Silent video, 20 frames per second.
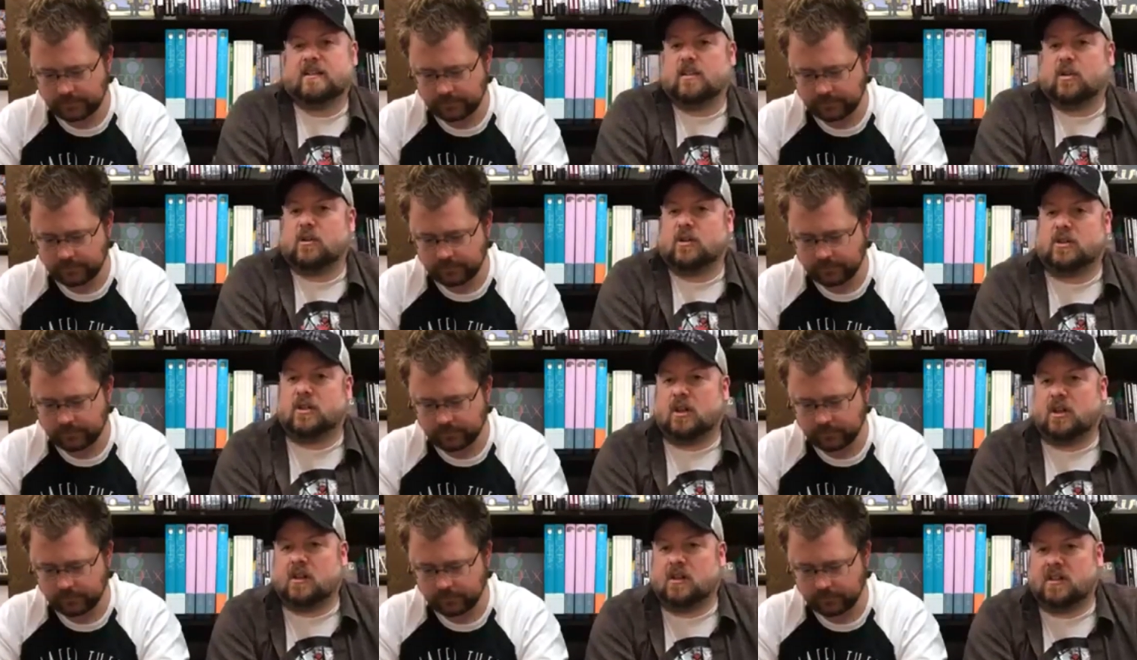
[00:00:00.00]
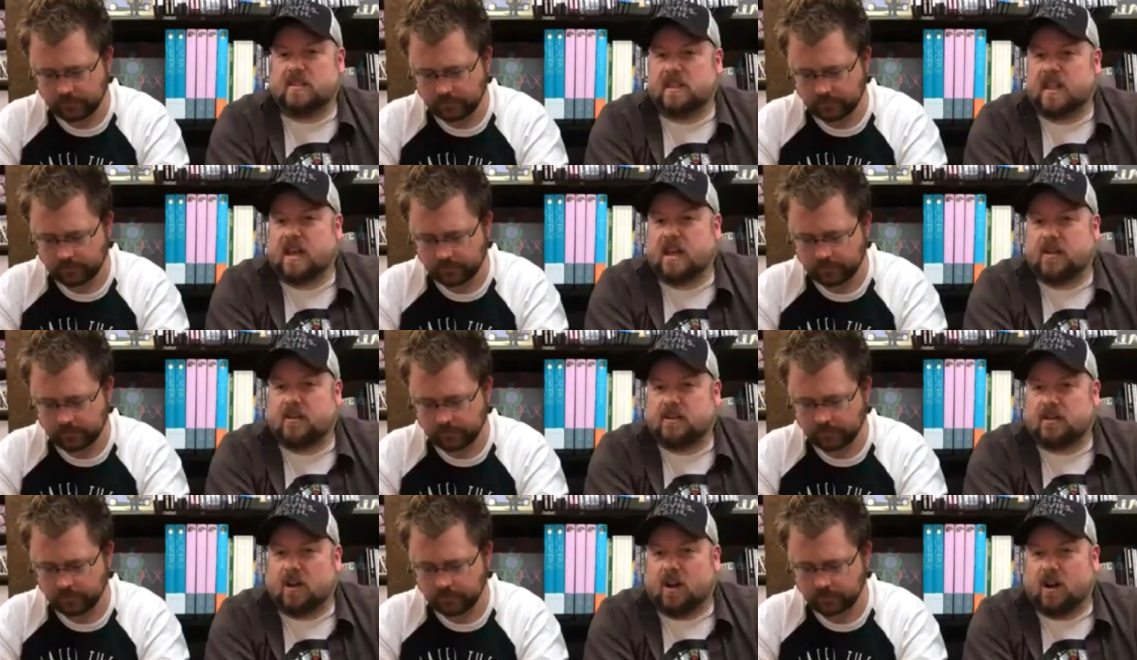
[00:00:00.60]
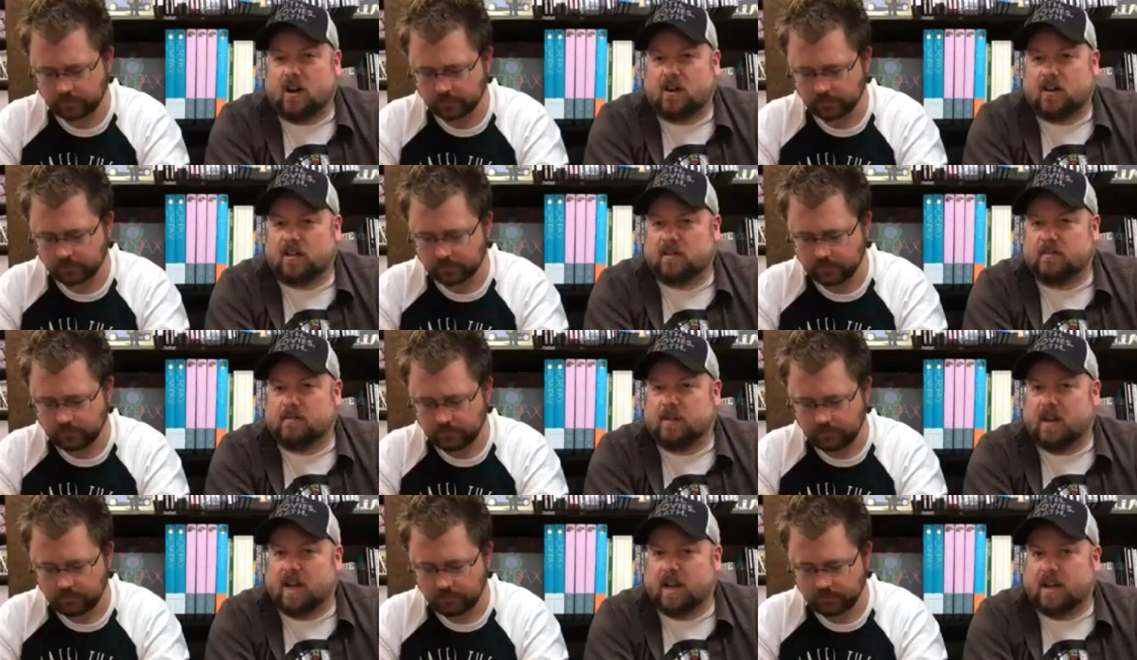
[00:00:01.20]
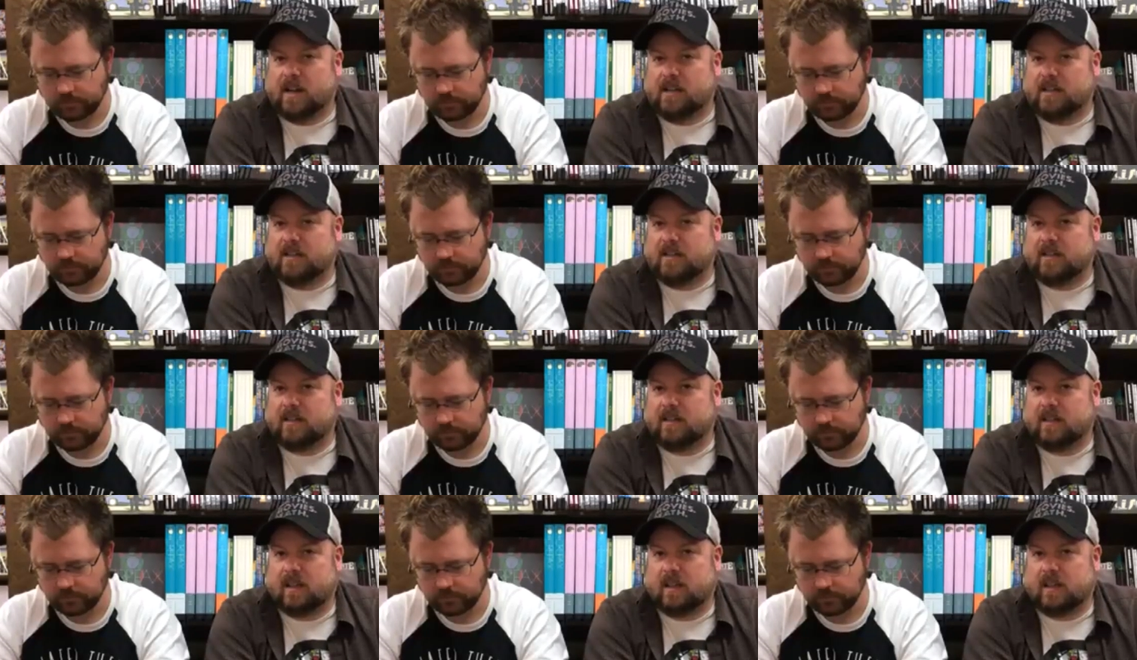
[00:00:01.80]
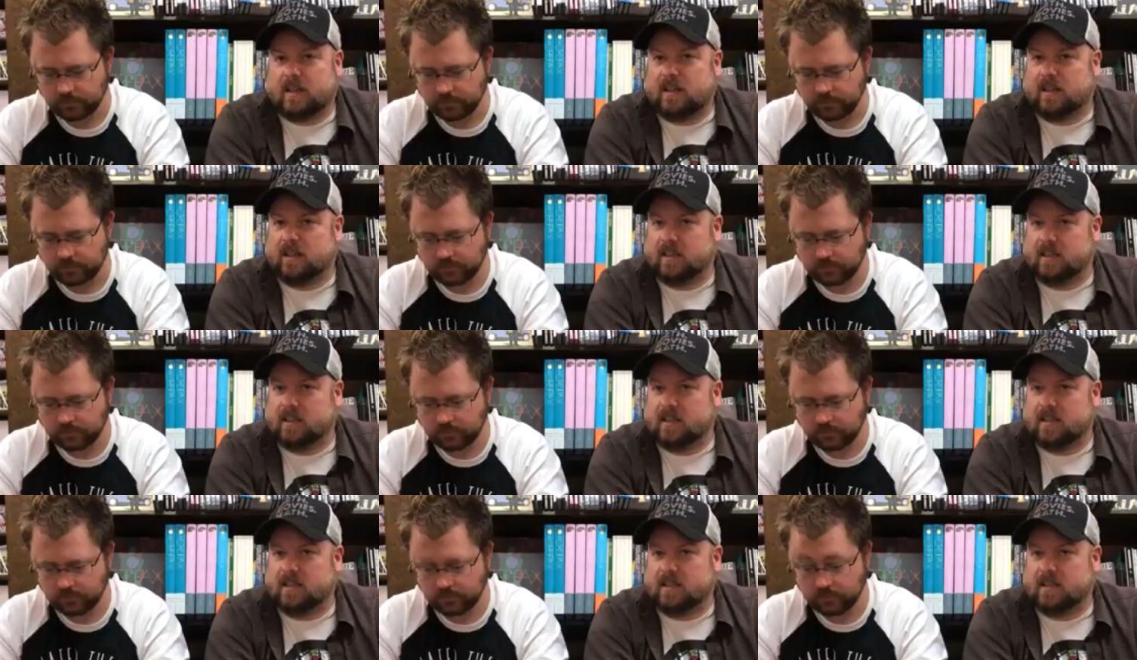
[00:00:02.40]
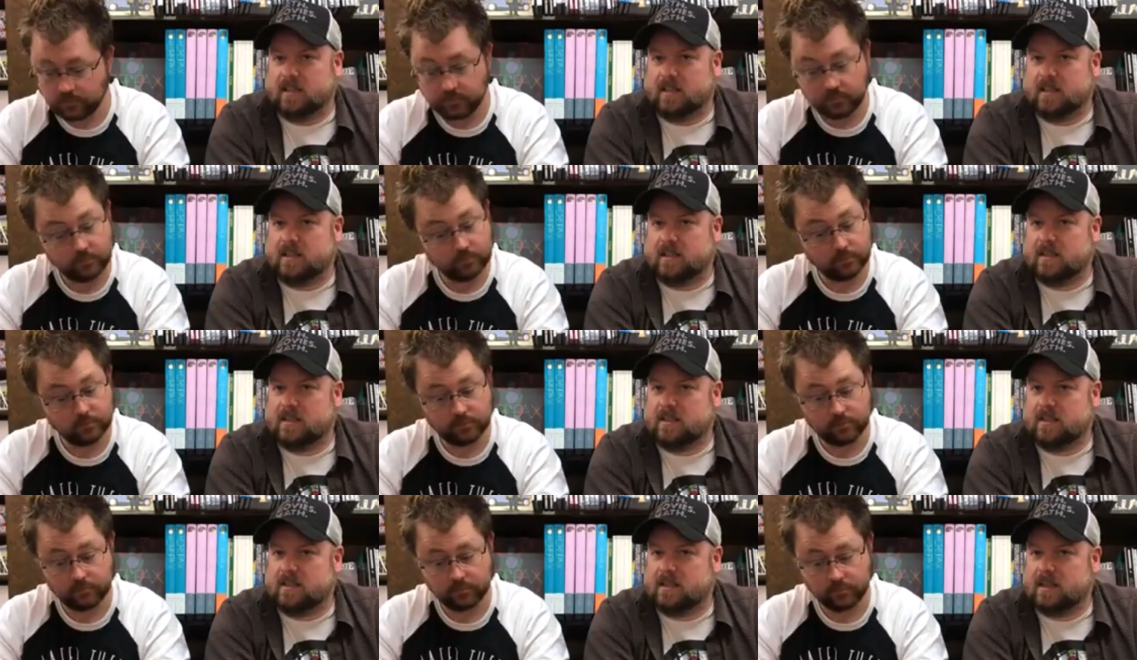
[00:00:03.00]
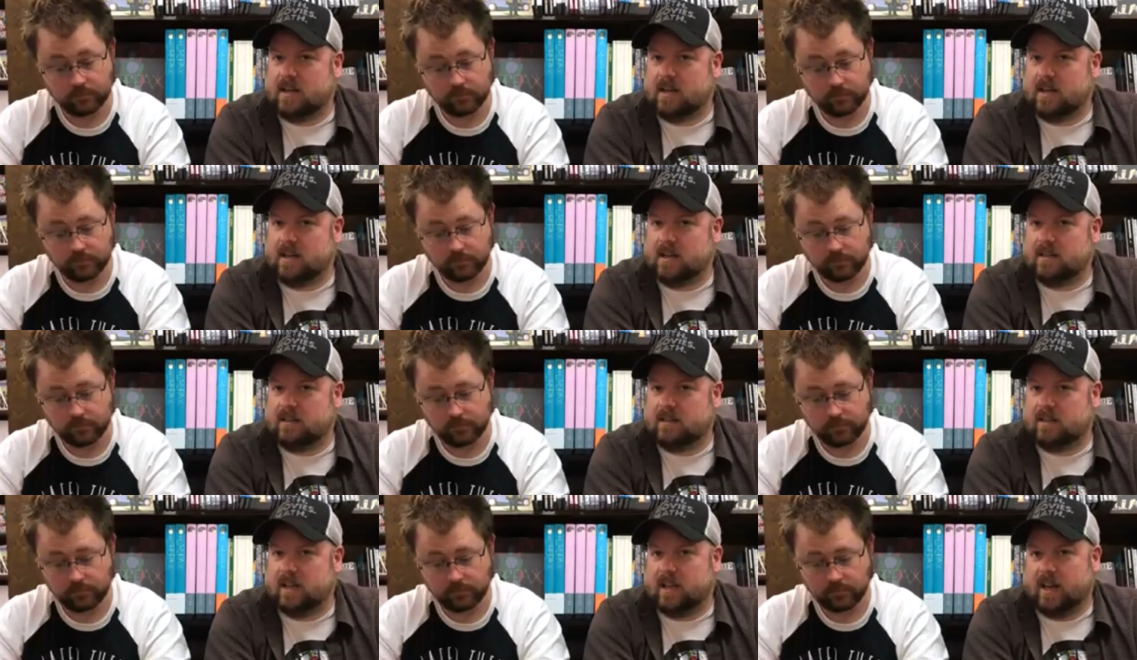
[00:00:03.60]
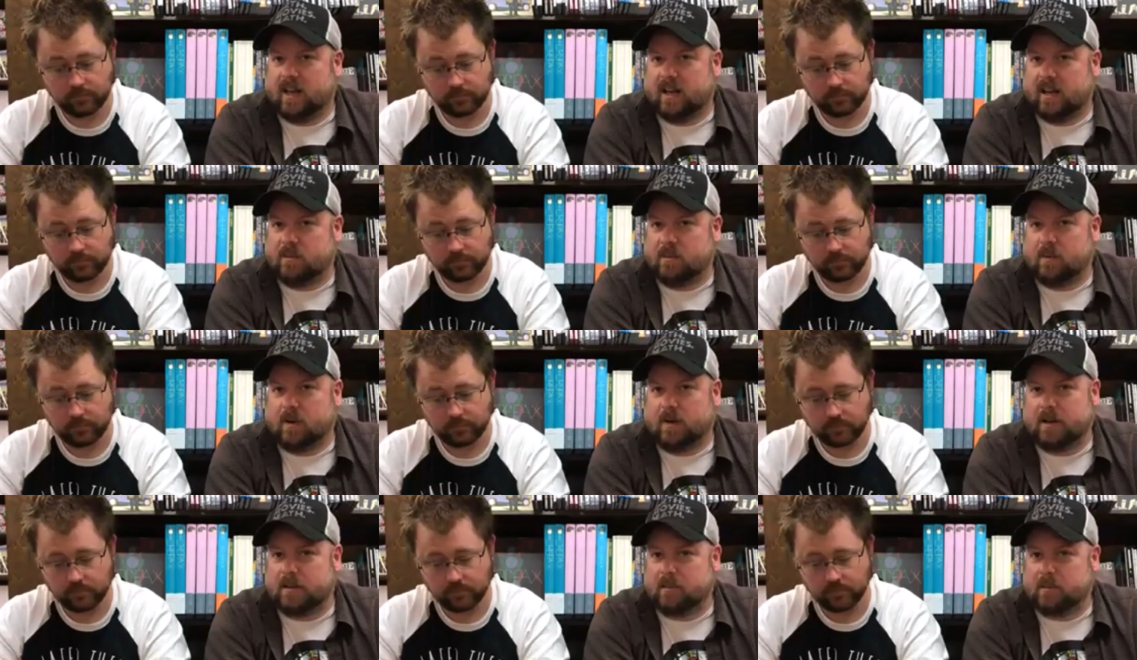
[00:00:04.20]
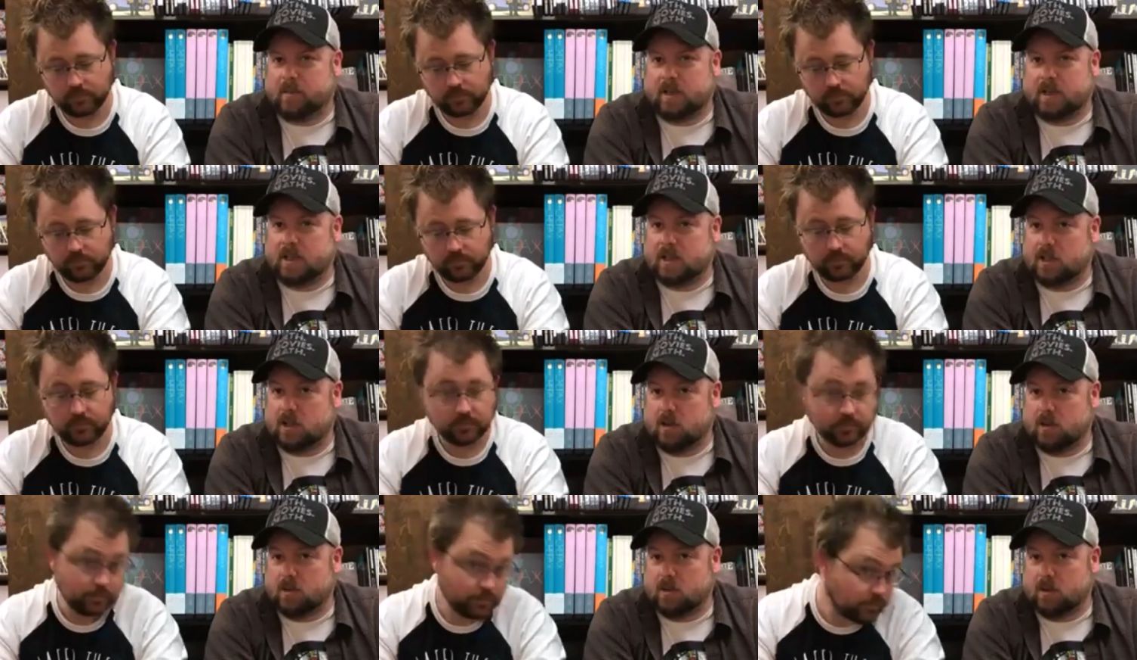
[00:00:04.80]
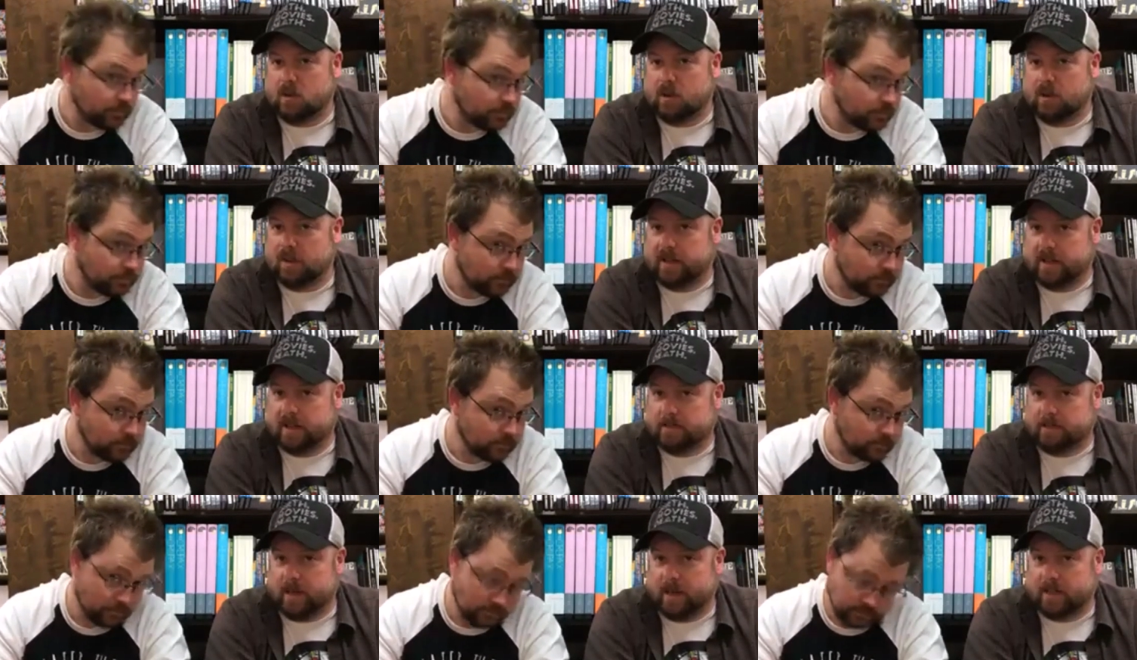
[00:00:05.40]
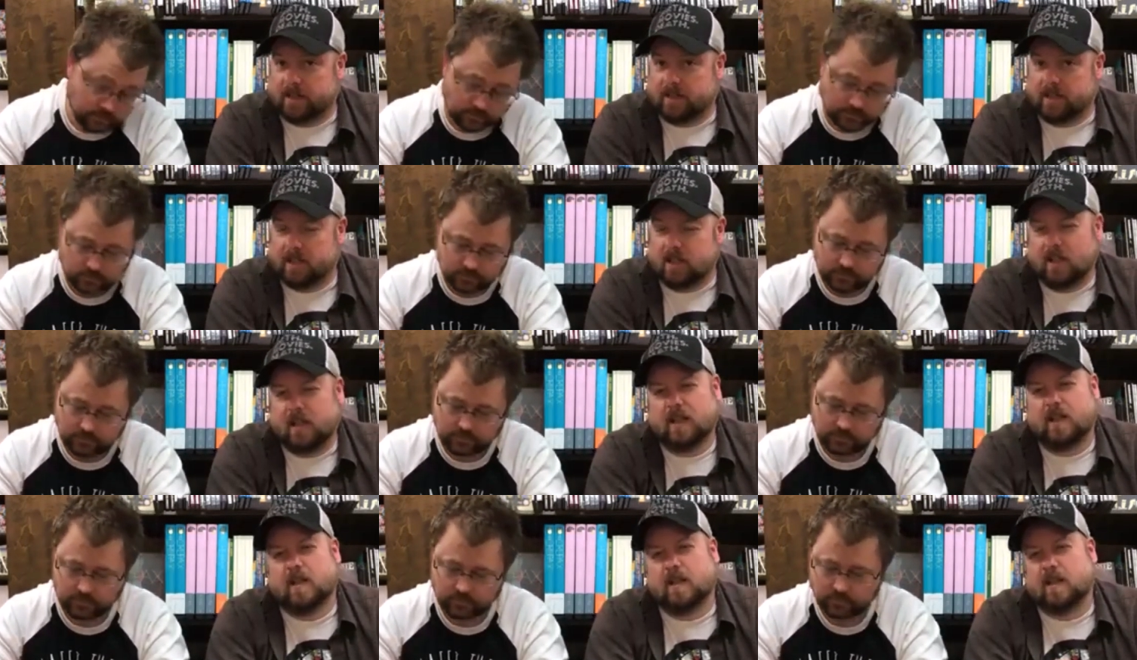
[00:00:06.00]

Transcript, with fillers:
Speaker 1: So it turns out Arkham Knight is not anyone we knew or expected,